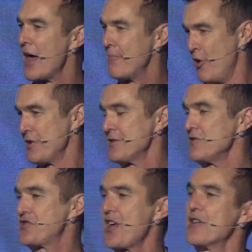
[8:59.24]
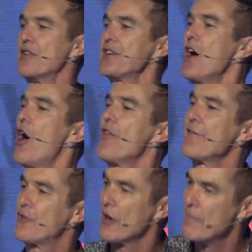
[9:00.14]
that person who's generous, oh,
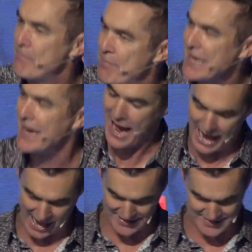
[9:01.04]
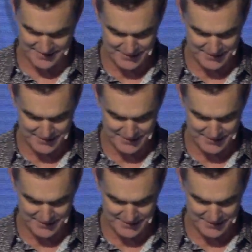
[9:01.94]
they've got a big heart.